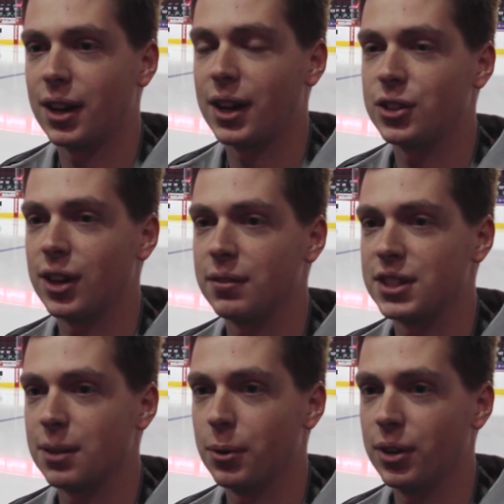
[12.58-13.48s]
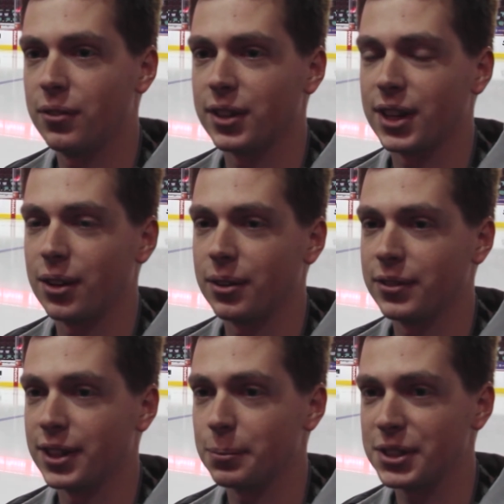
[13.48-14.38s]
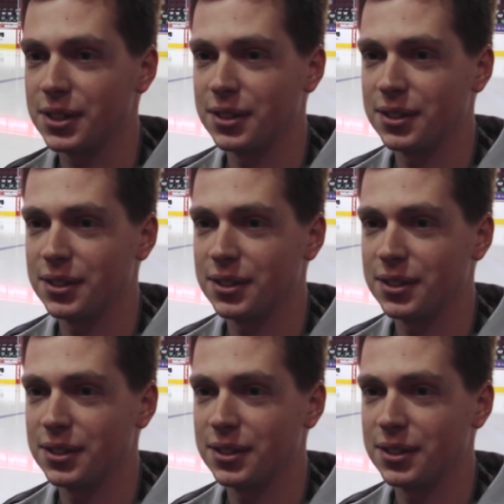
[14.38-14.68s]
I drive the Zamboni for the Calgary Flames.